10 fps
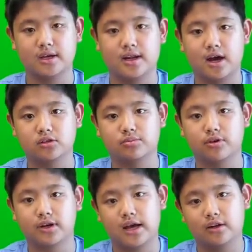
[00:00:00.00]
and I was
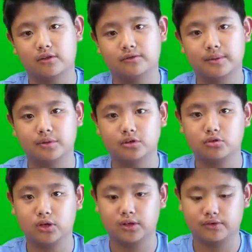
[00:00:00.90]
born on November
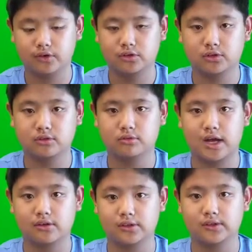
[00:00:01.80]
21st,
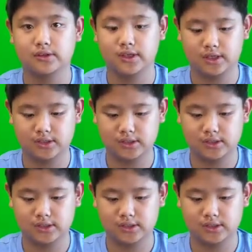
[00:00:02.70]
2006.